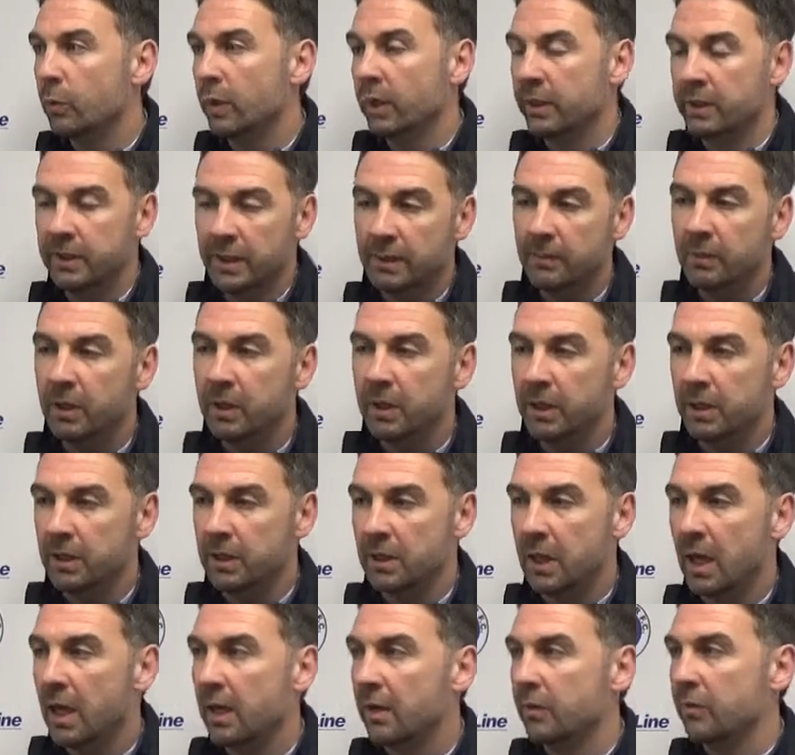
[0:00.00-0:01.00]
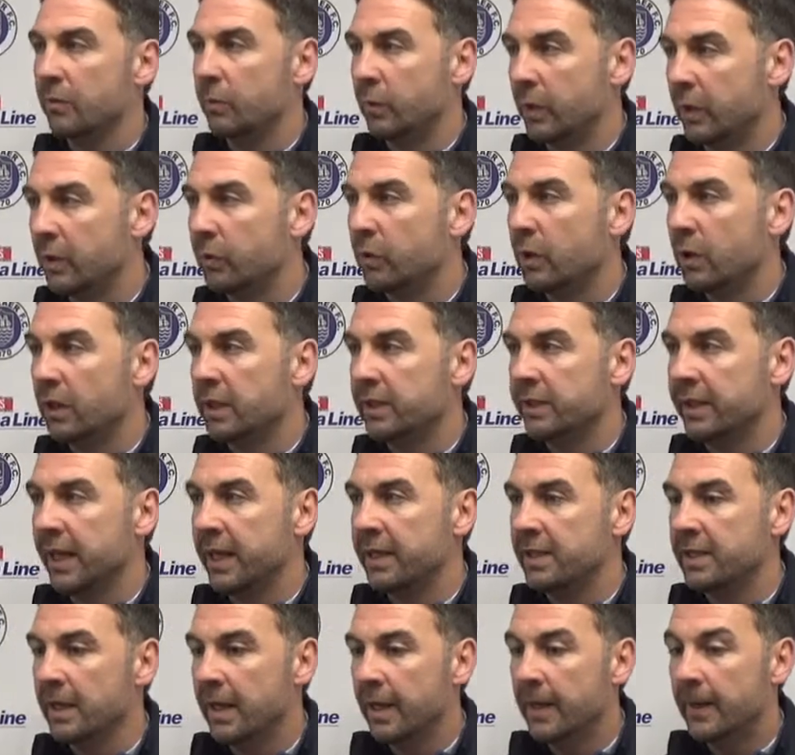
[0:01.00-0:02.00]
We're a team that needs to start with real
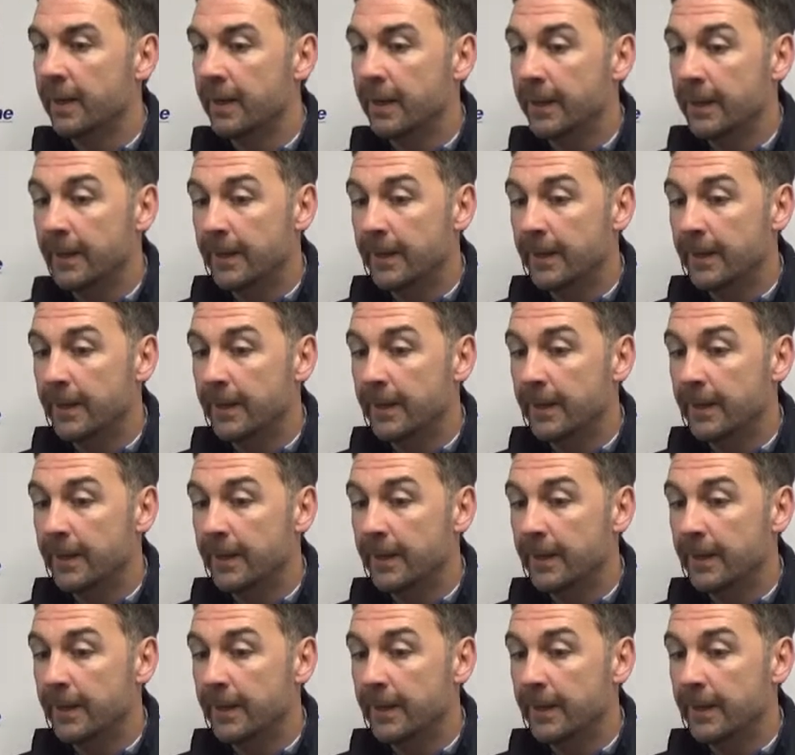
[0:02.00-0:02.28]
intensity.